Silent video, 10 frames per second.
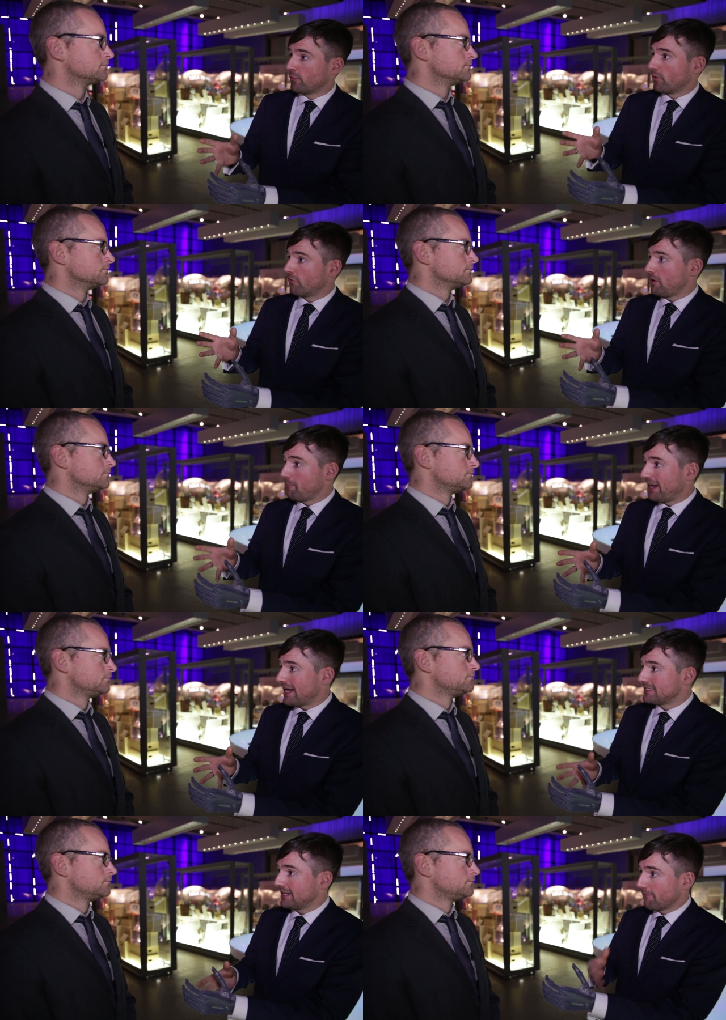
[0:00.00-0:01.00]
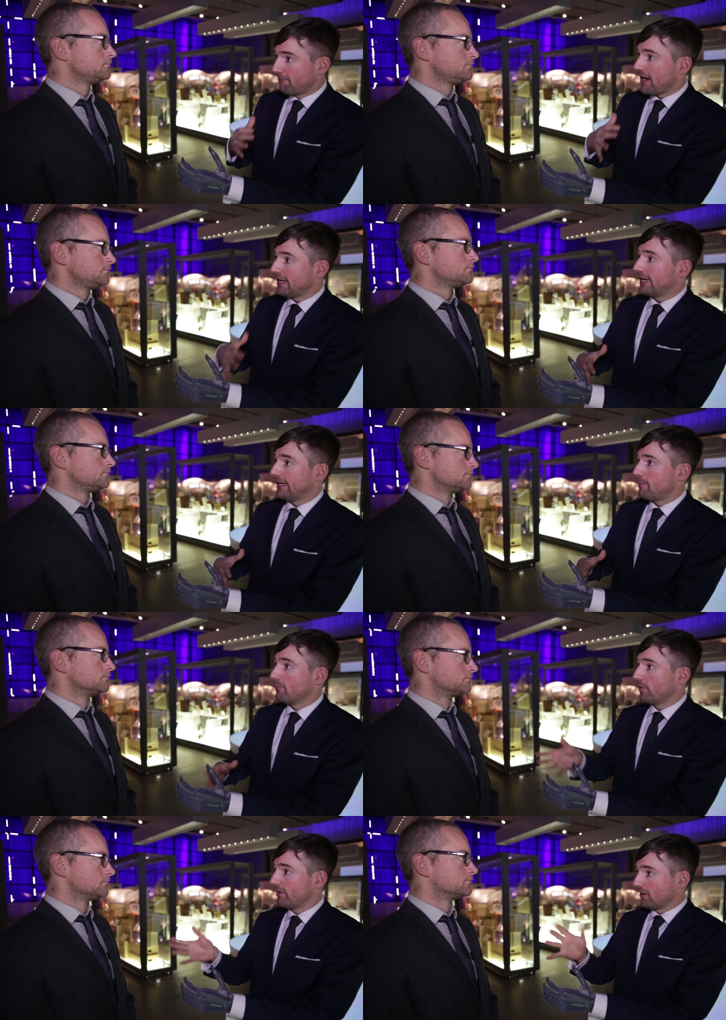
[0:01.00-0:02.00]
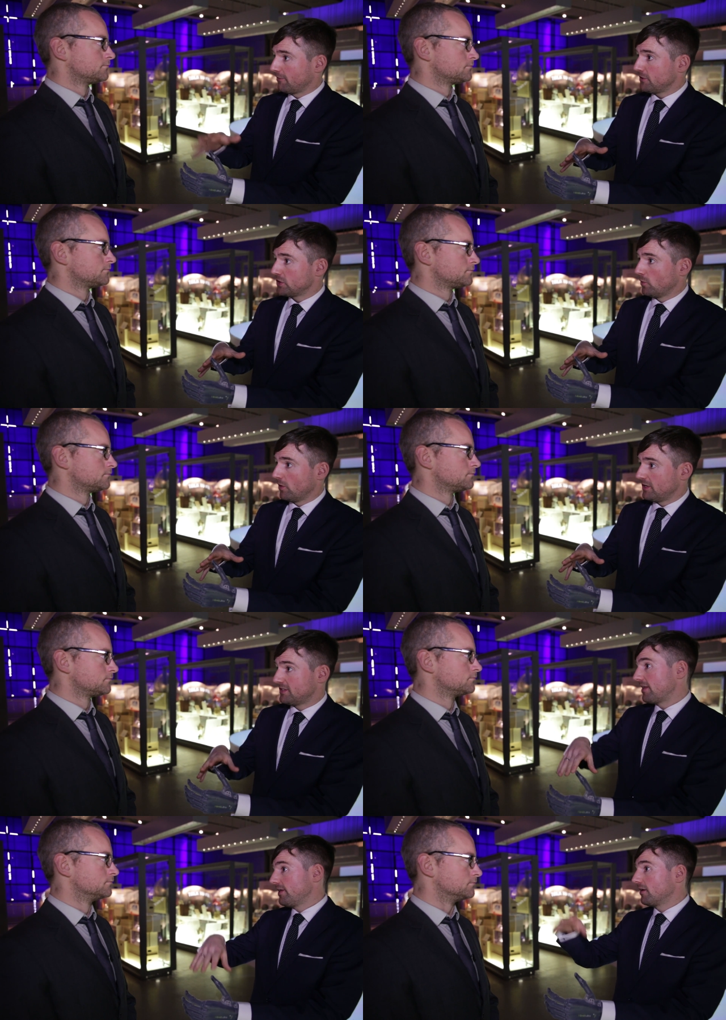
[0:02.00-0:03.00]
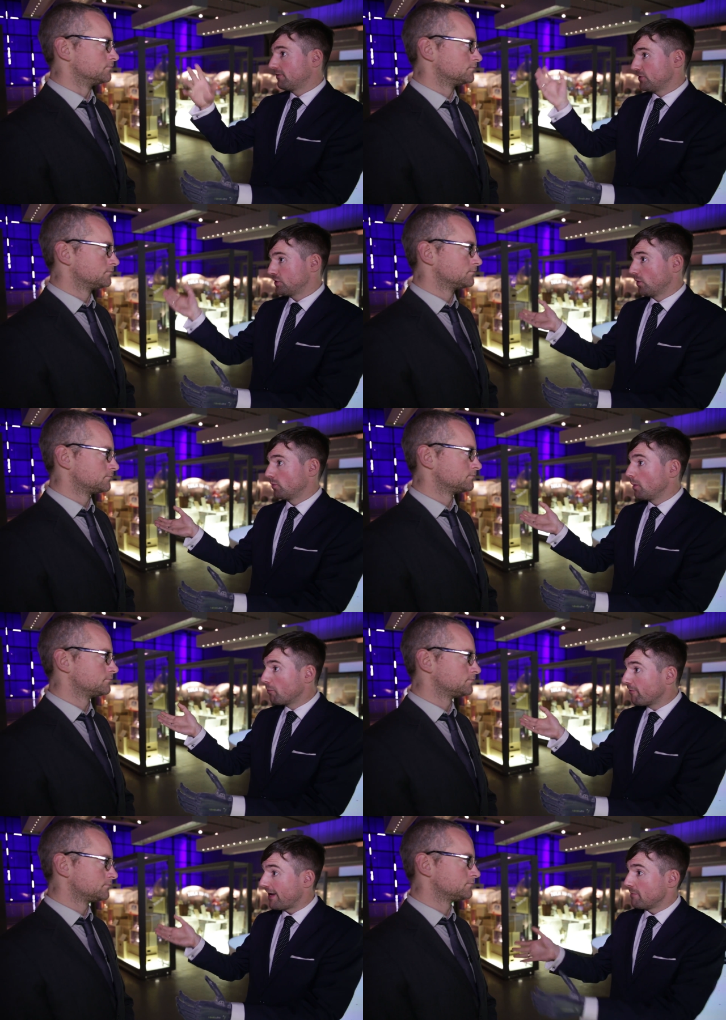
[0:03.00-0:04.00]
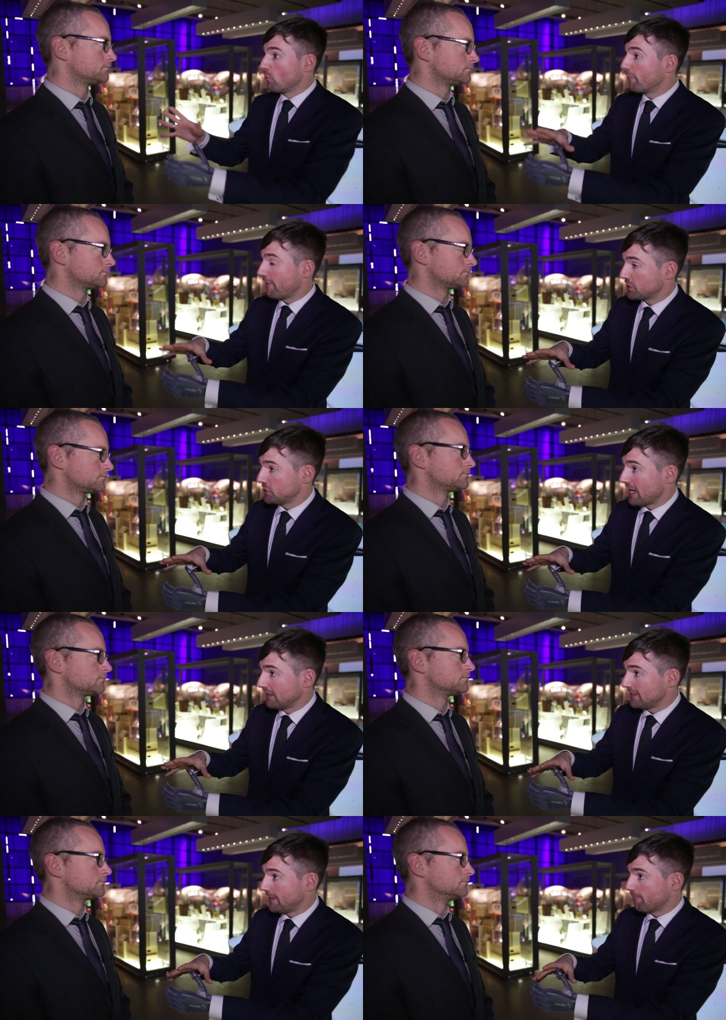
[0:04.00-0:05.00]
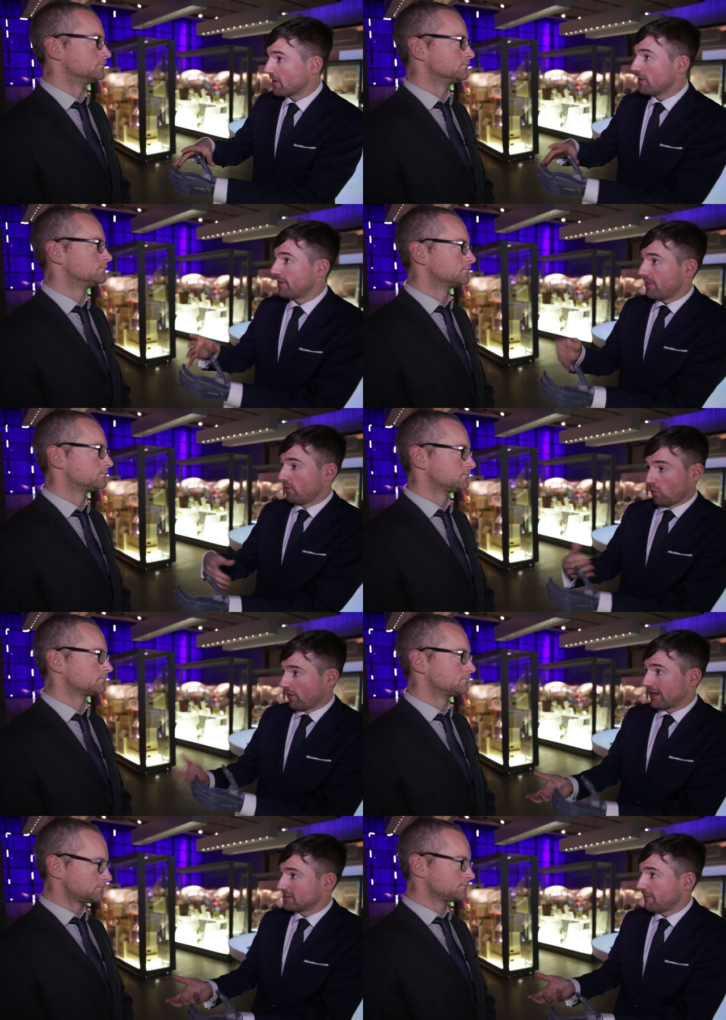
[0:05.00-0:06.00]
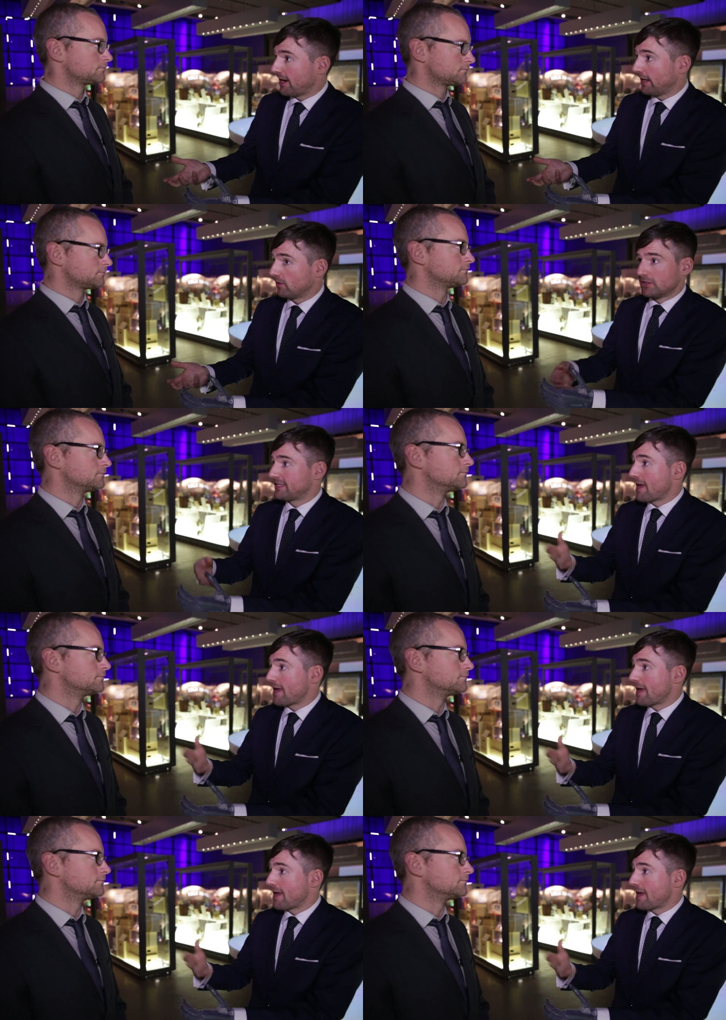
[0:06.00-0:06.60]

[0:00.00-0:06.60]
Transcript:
Speaker 1: for replacing a failing limb with an artificial one is that the artificial one will provide more functionality than the one that's failing or